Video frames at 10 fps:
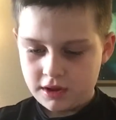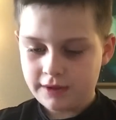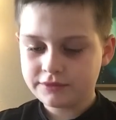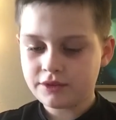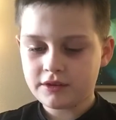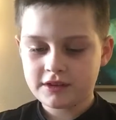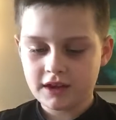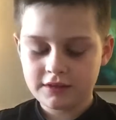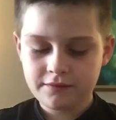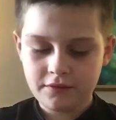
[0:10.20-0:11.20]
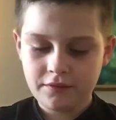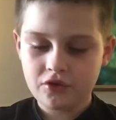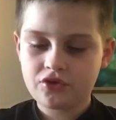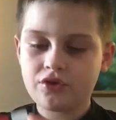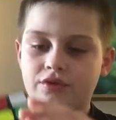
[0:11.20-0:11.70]
F2L stands for
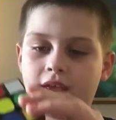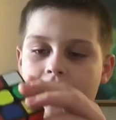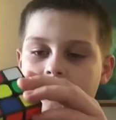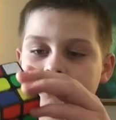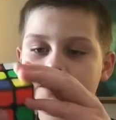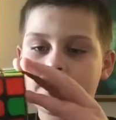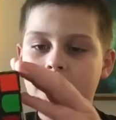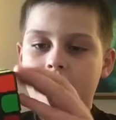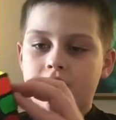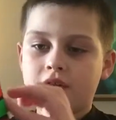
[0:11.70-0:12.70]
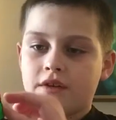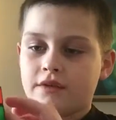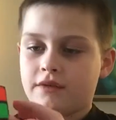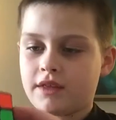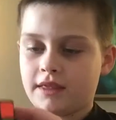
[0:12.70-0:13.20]
first two layers.
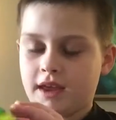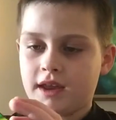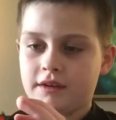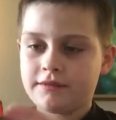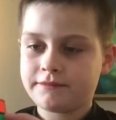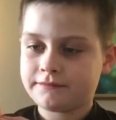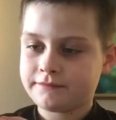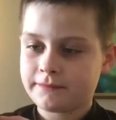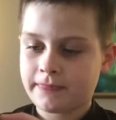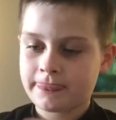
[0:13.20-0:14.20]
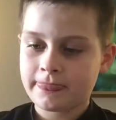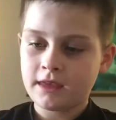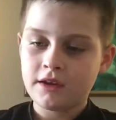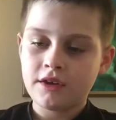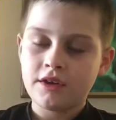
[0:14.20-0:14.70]
And then
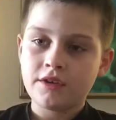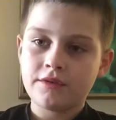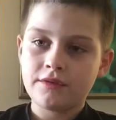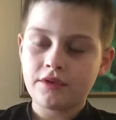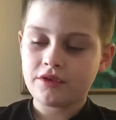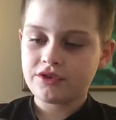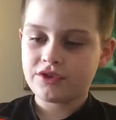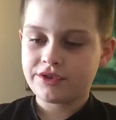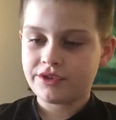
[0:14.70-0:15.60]
this